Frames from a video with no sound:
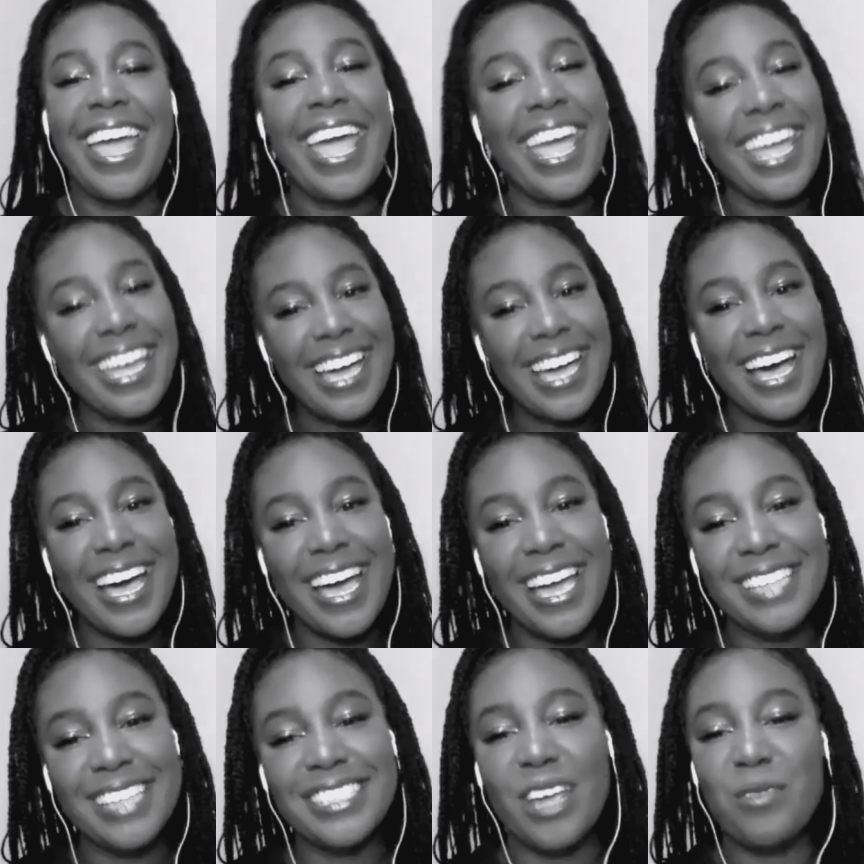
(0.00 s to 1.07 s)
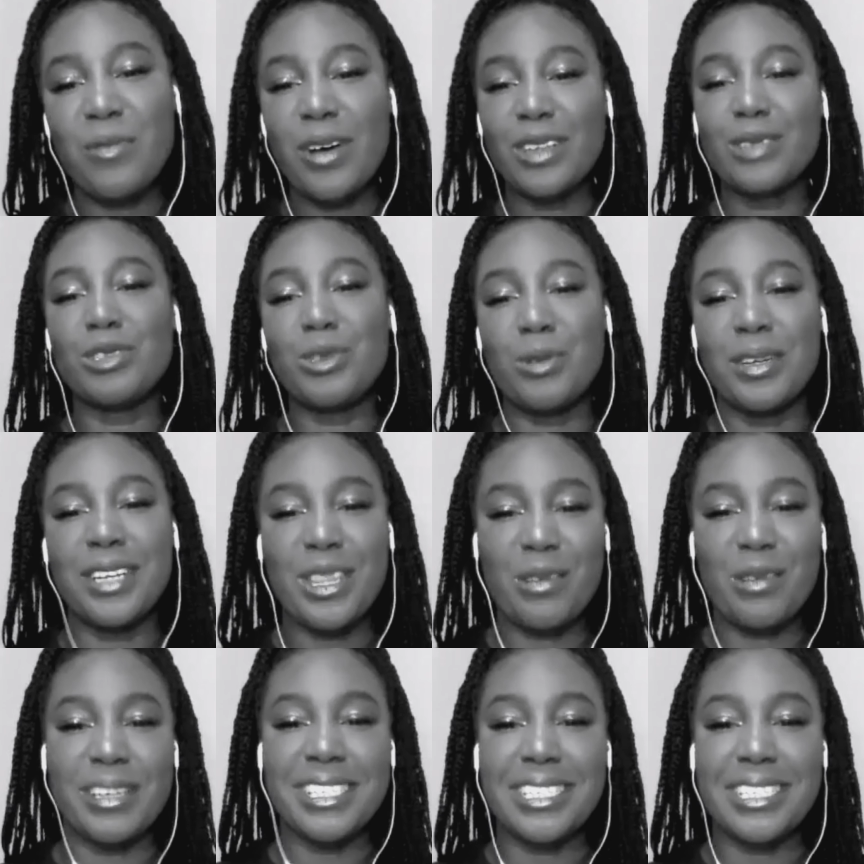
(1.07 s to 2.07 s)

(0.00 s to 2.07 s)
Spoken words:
Hey guys, and welcome to another week's